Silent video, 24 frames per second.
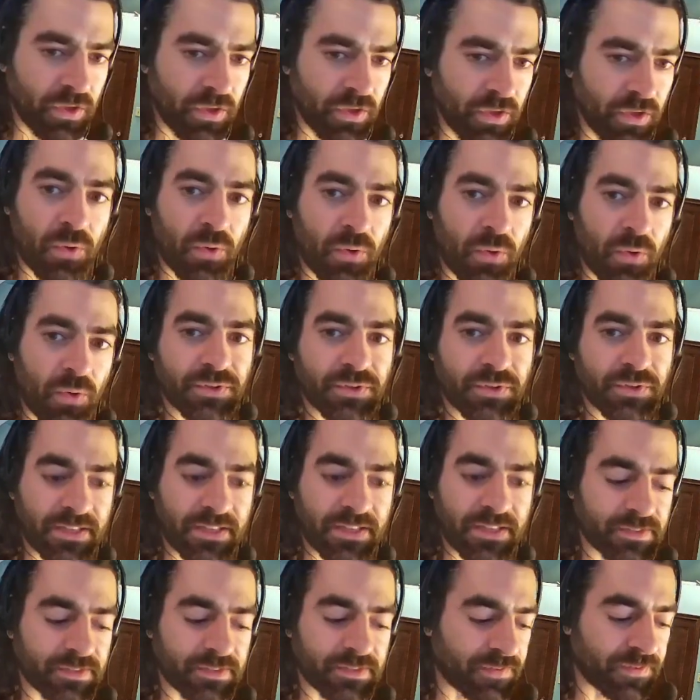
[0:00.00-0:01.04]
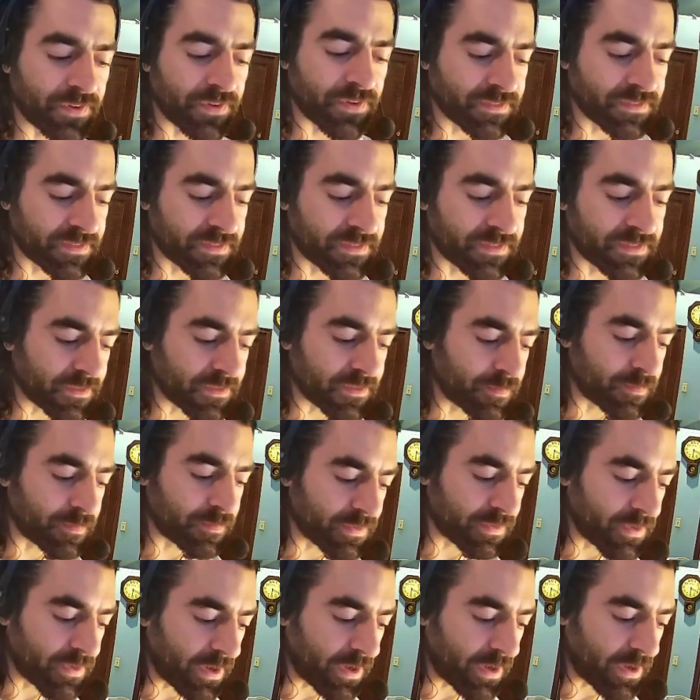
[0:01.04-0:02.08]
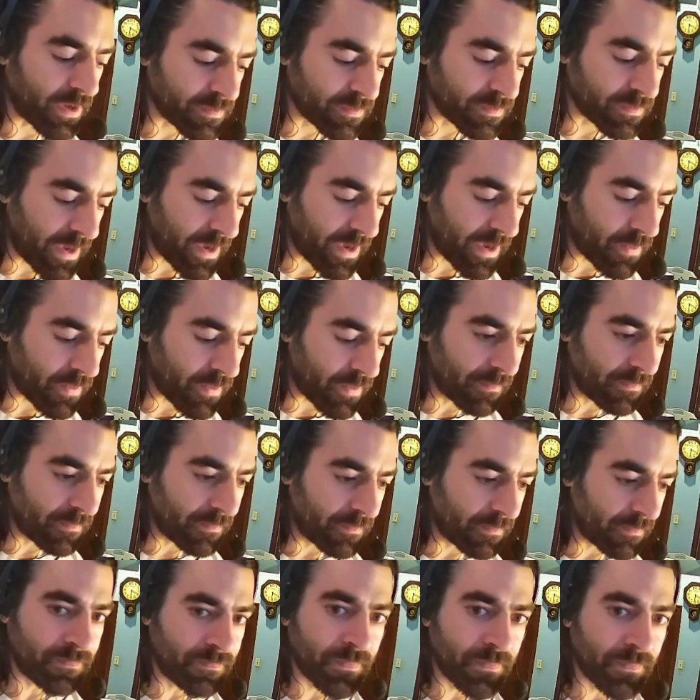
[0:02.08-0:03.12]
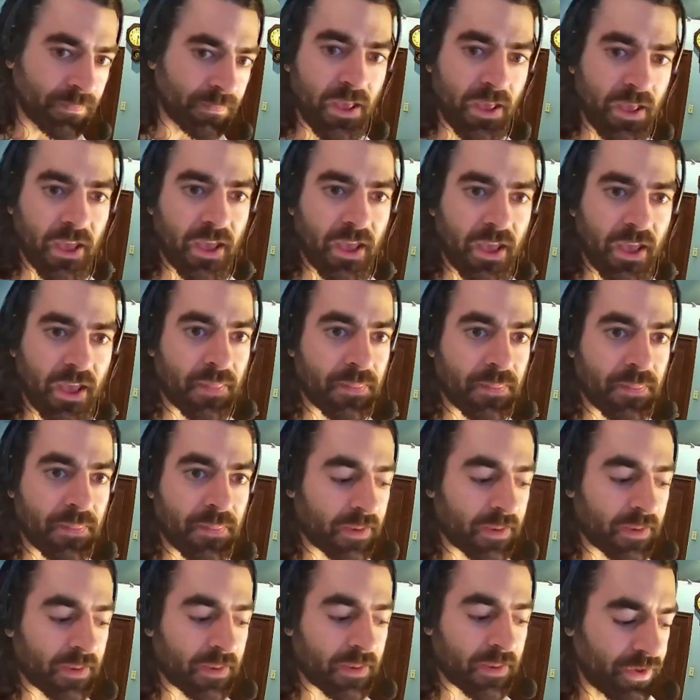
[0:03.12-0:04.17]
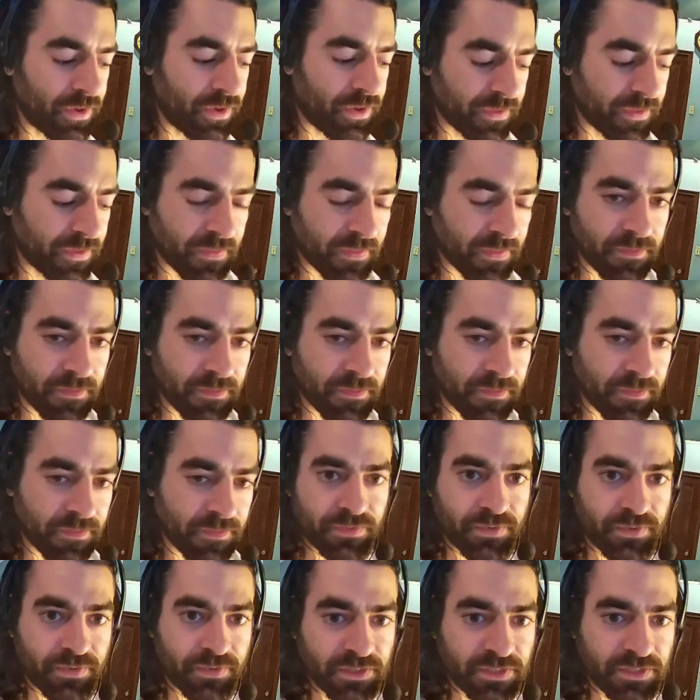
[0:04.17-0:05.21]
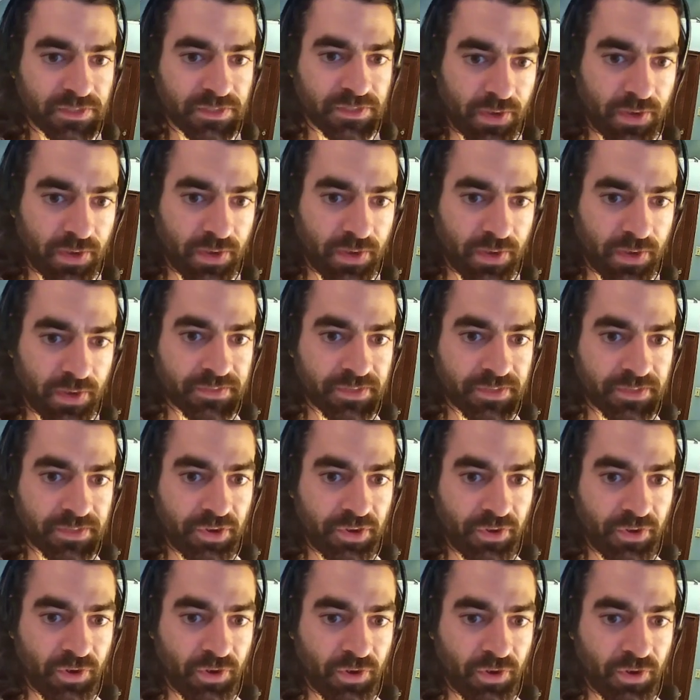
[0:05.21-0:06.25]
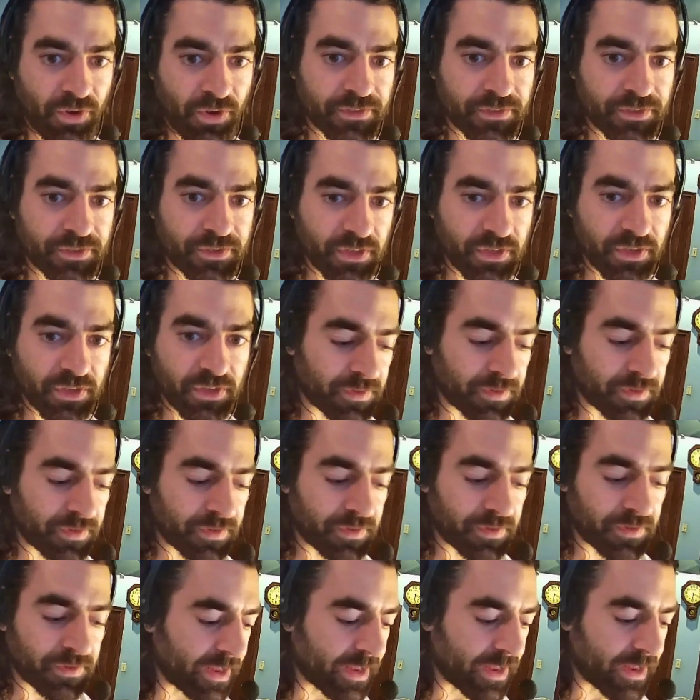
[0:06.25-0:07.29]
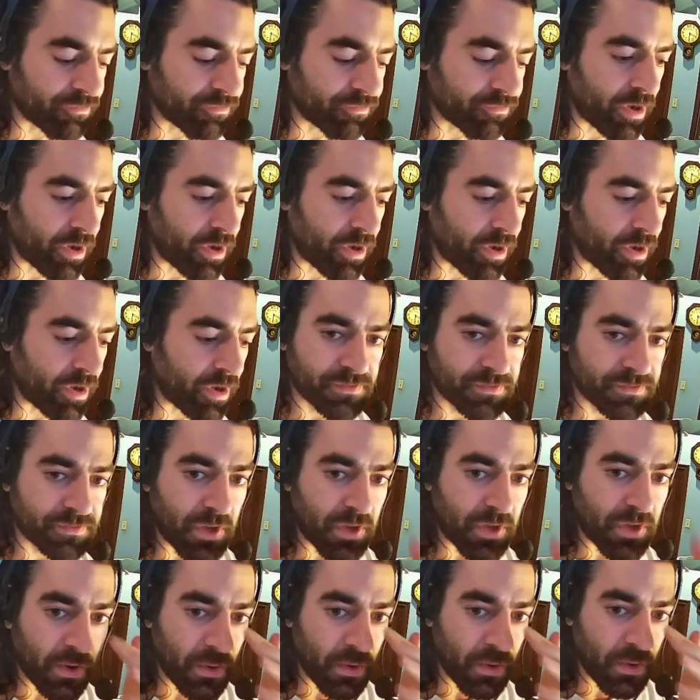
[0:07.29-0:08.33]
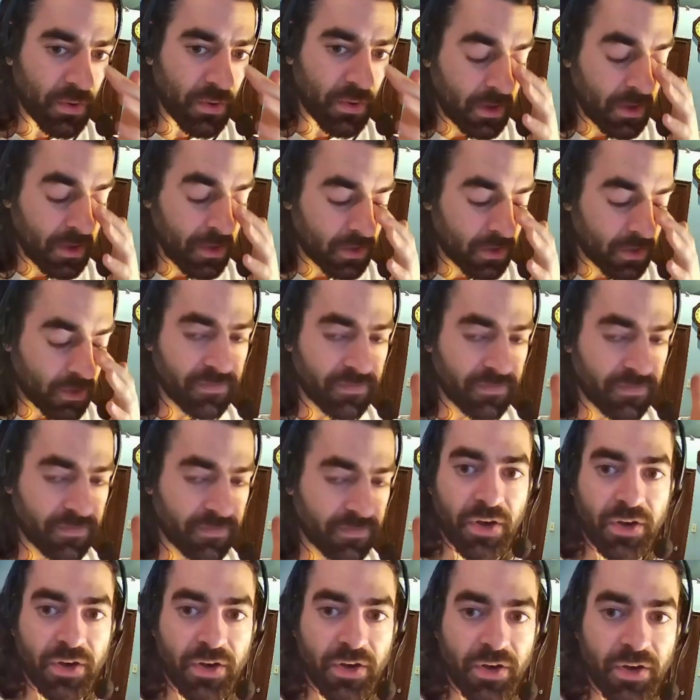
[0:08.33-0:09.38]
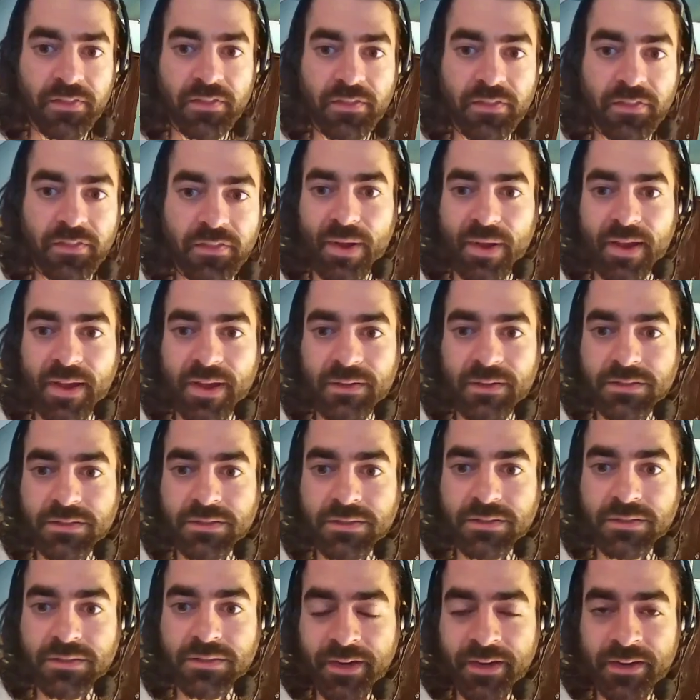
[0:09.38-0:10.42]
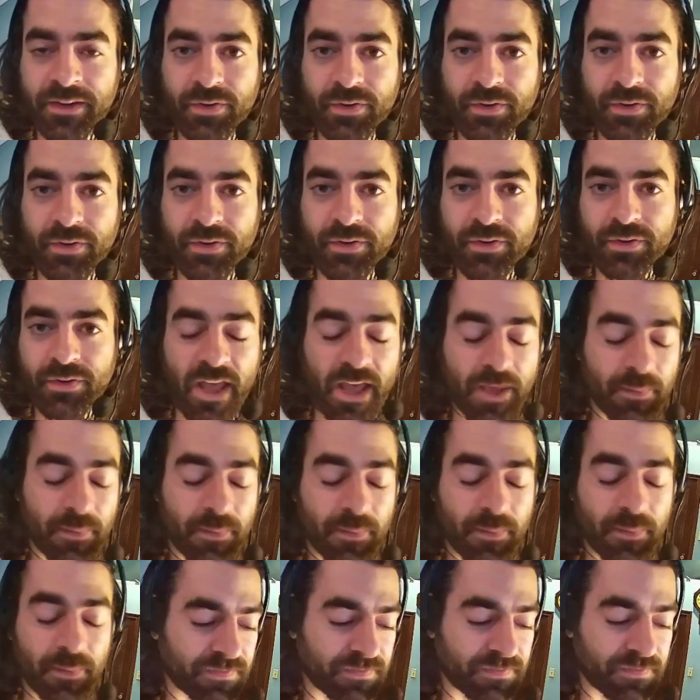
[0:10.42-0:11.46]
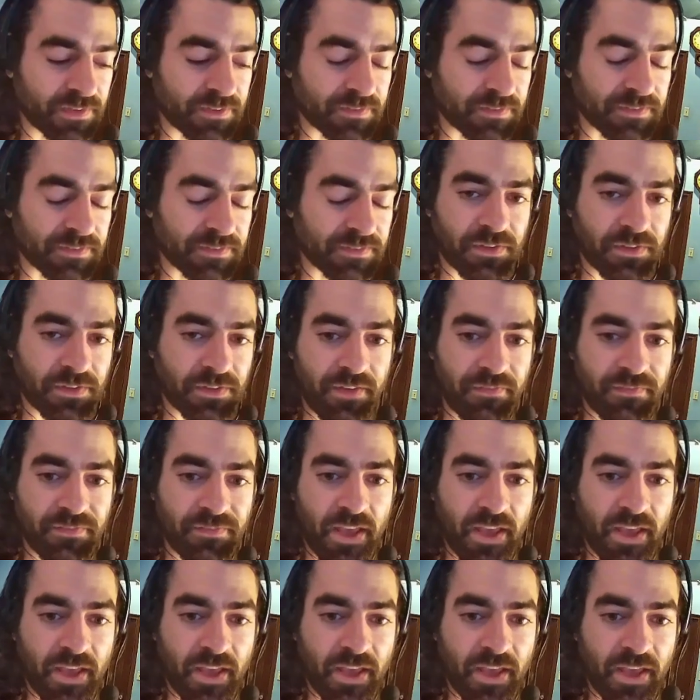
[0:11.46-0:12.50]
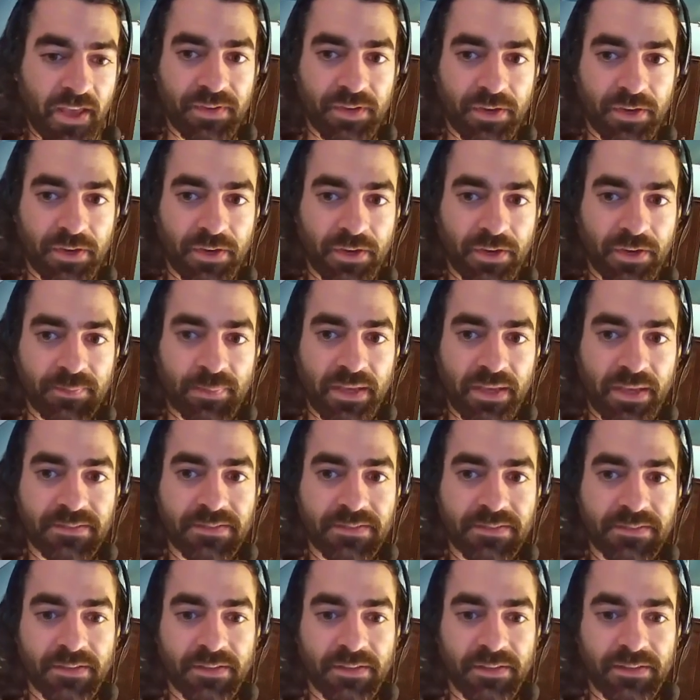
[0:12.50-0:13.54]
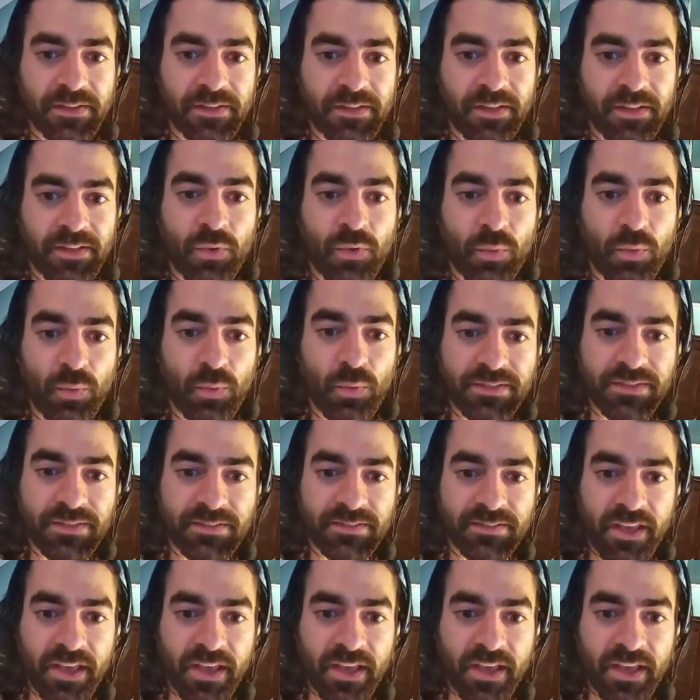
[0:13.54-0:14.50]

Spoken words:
So that's the first thing that this book talks about. And then the other thing that this book talks about is the neurology of learning how to draw. So we've learned that the brain is split into different hemispheres, and the left hemisphere is basically linguistic